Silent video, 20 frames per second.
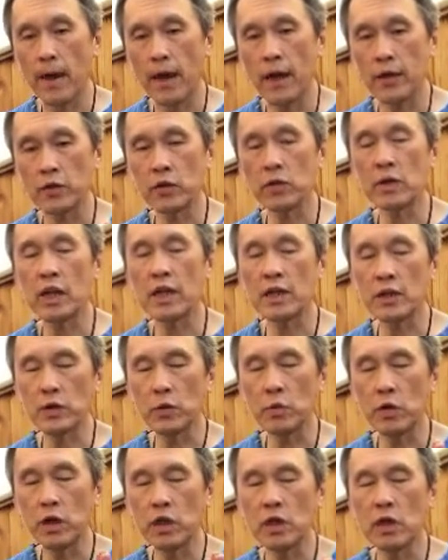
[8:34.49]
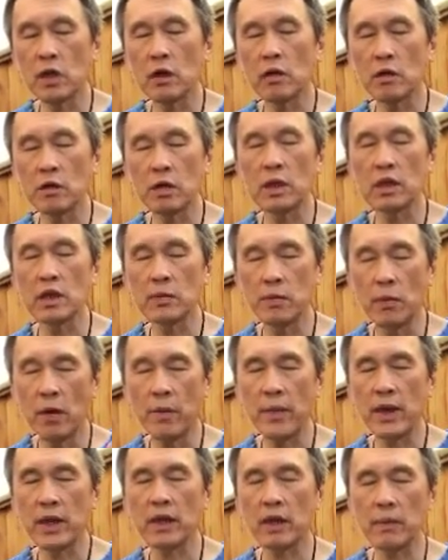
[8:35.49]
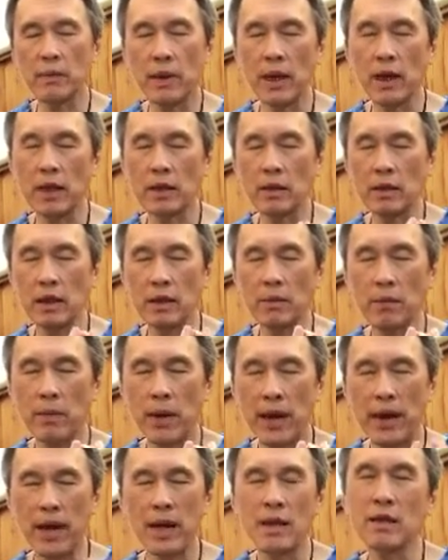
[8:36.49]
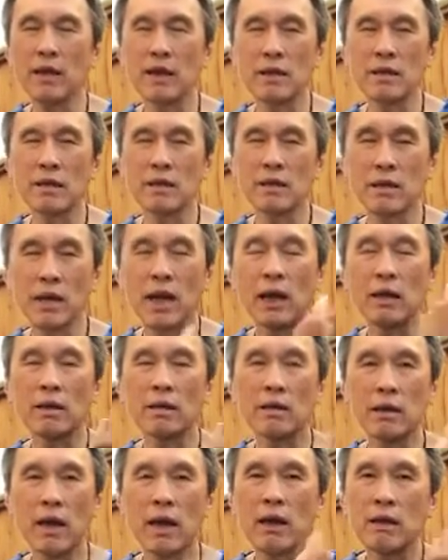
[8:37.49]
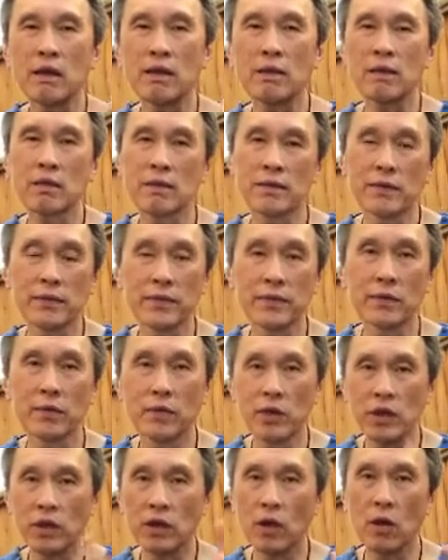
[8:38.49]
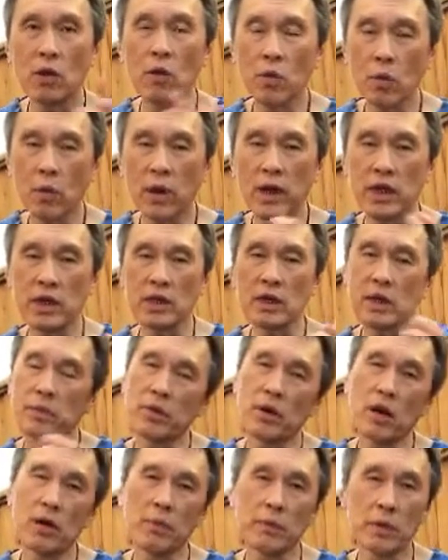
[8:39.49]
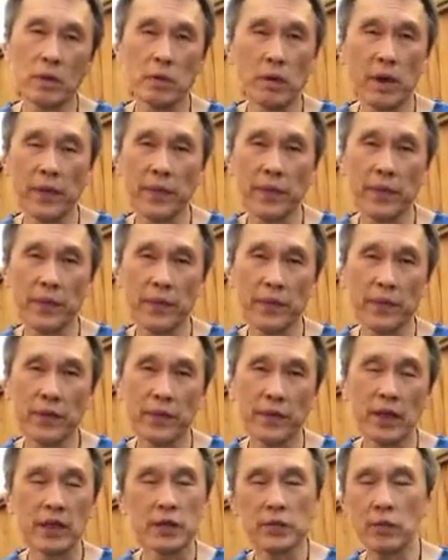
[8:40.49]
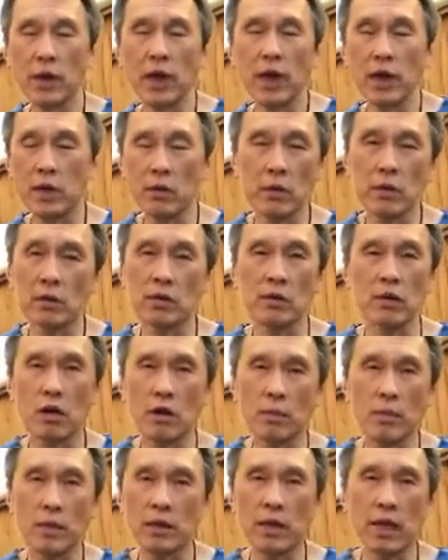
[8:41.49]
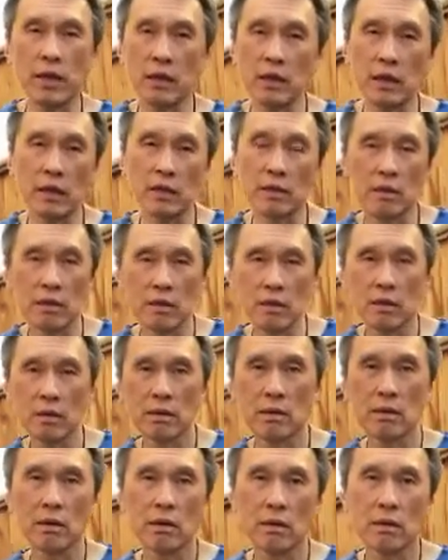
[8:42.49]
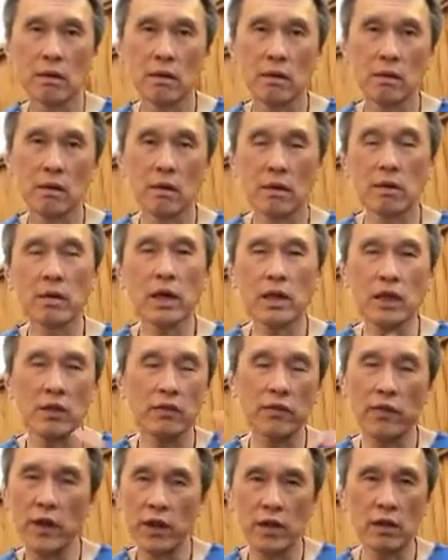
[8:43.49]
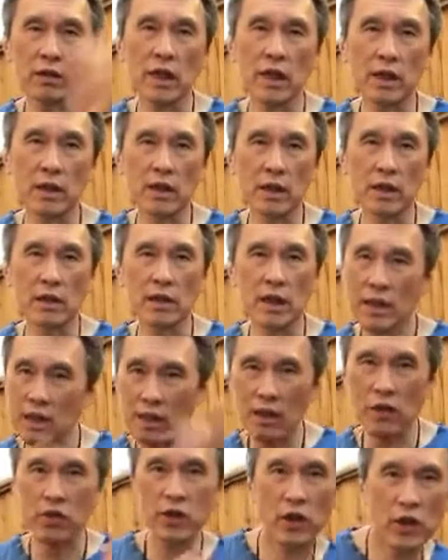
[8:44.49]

as soon as we know this momentum and the mechanics, then techniques we know what is the proper one. That's why I don't want to talk about techniques. You can invent your techniques, and in a